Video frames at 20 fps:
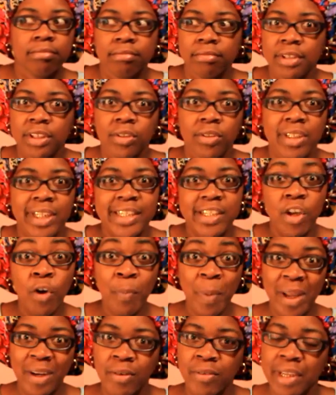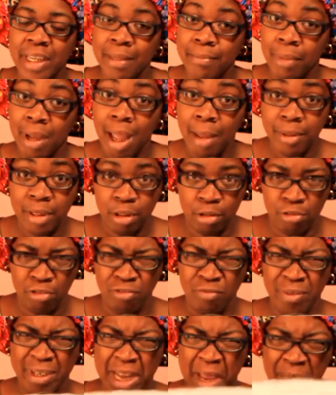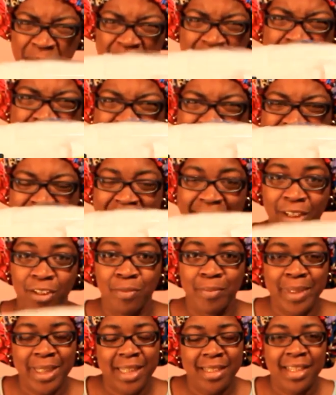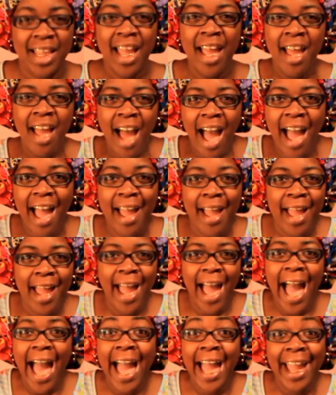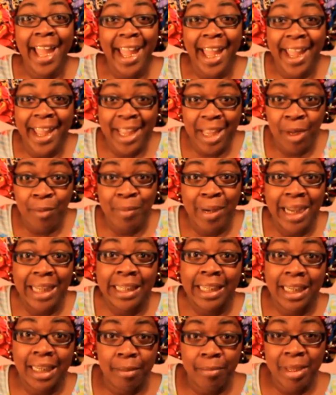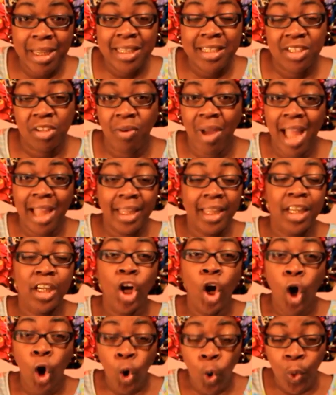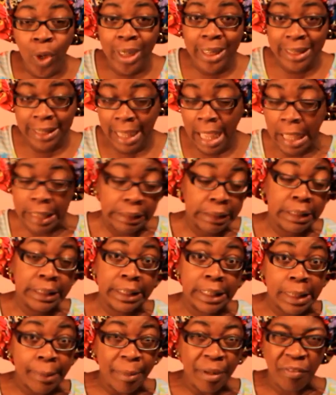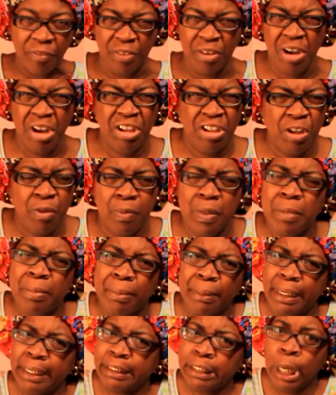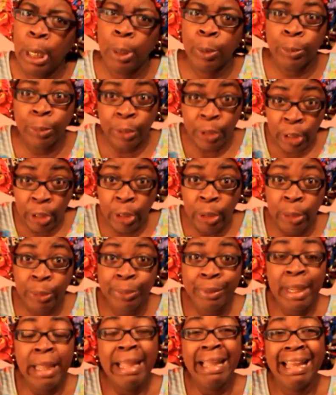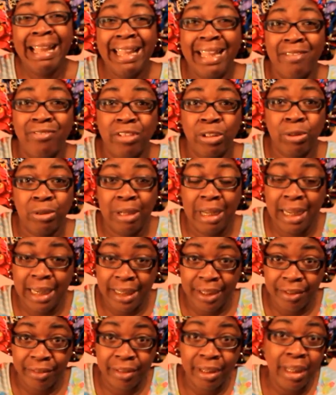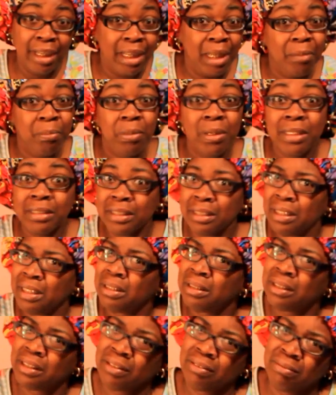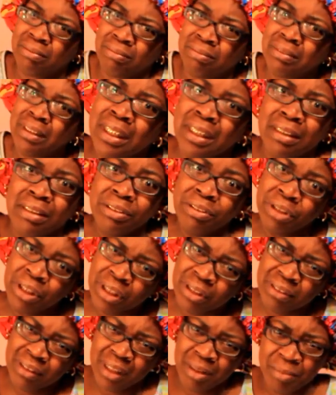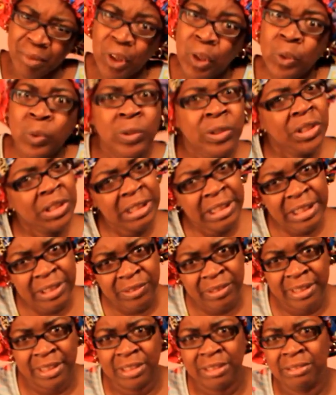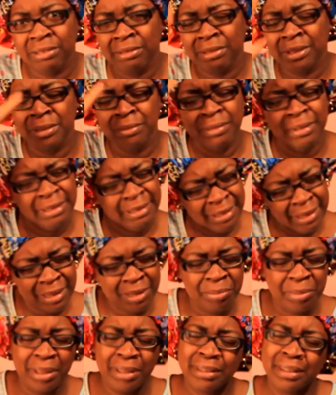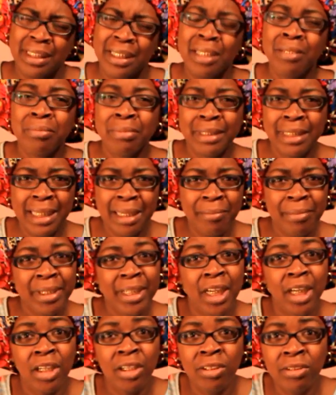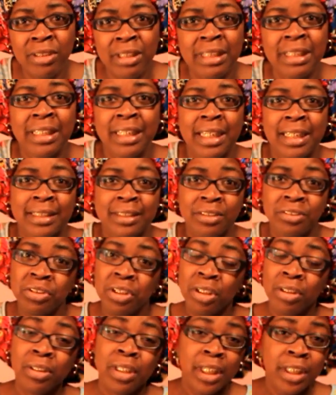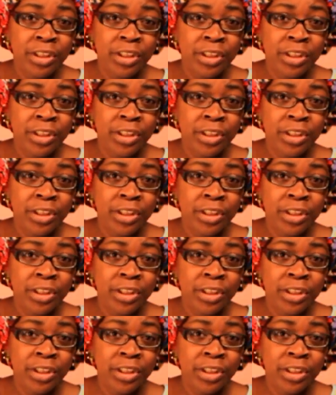So let's hope I don't get barbecued when I put this thing on because I I am anemic, so I get cold a lot. Anemic, for all you people that don't know, I have low iron. And plus, I also, you know, got my own journey going on. I don't want to talk about that, but I be cold a lot, you know?